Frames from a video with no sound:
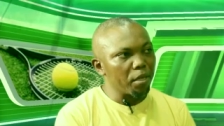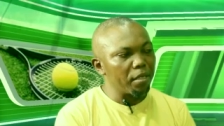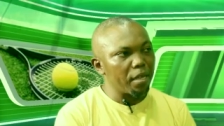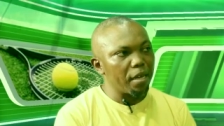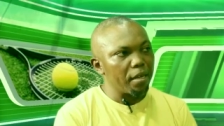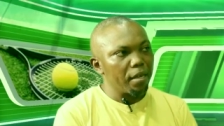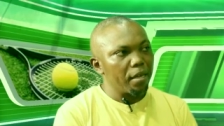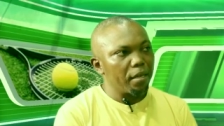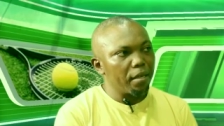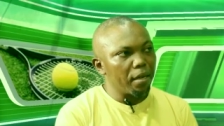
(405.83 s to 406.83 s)
But uh,
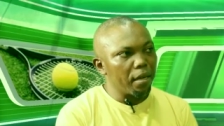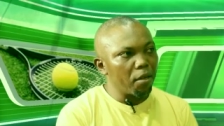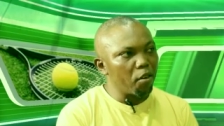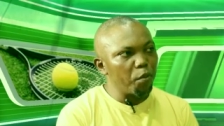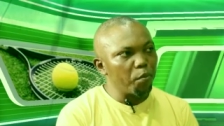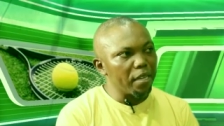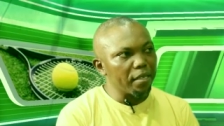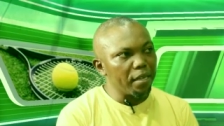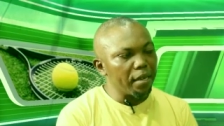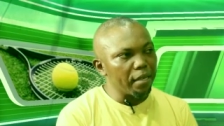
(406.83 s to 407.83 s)
a lot of people are
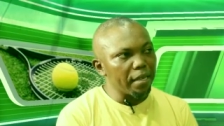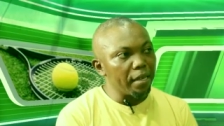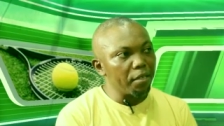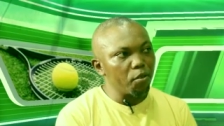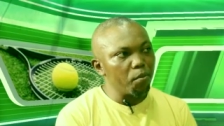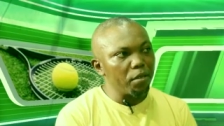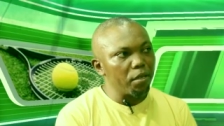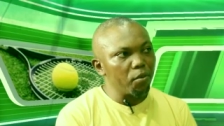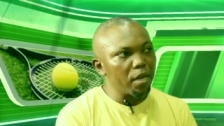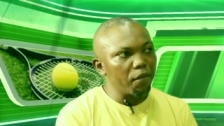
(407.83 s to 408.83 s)
saying that Atletico
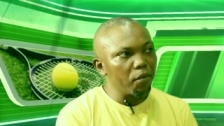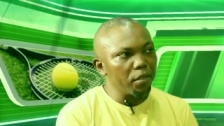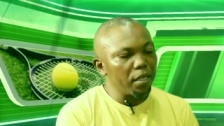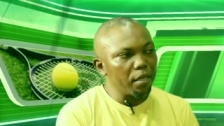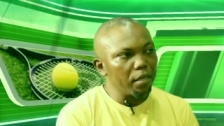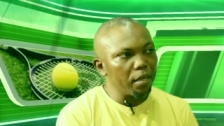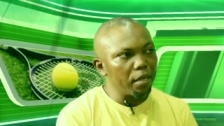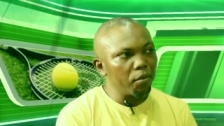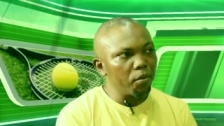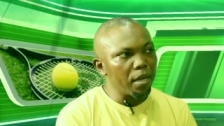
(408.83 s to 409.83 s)
Madrid could have you know, taken
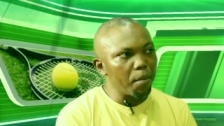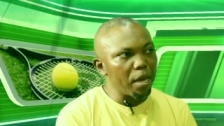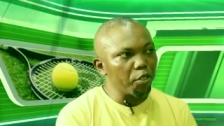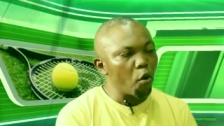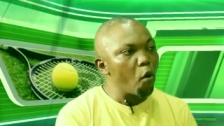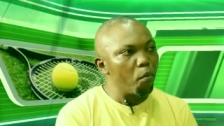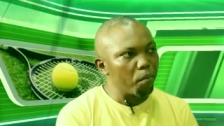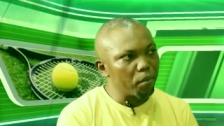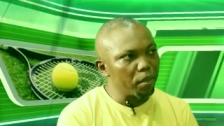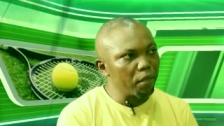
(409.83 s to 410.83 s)
uh, you that match home
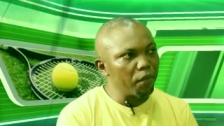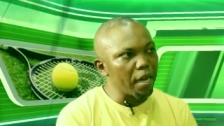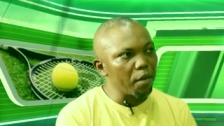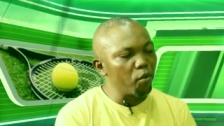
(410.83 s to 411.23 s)
if they had